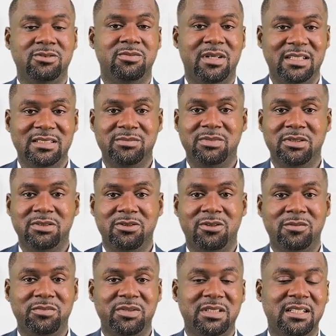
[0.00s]
You must want
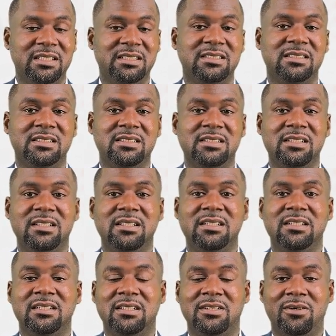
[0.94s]
competency
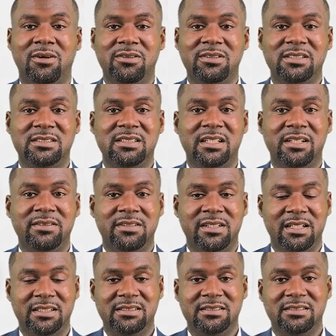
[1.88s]
in all these
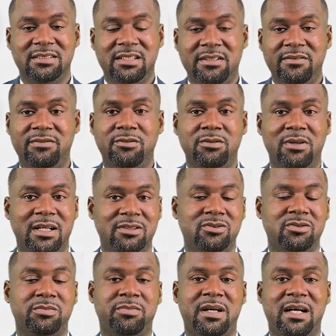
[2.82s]
areas if you are
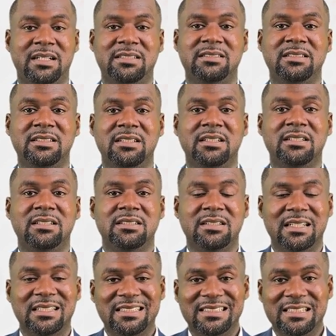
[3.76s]
to pass
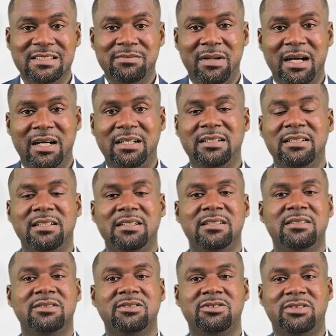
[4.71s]
the CIMA
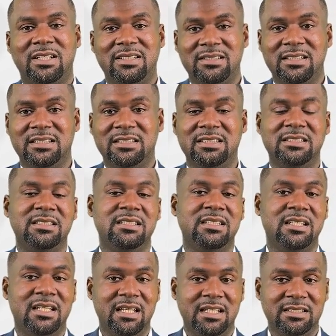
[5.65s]
strategic
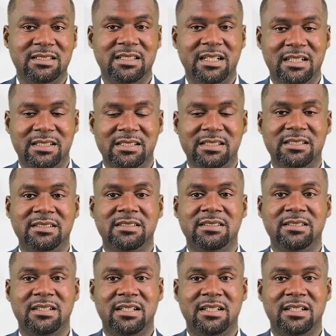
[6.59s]
case study.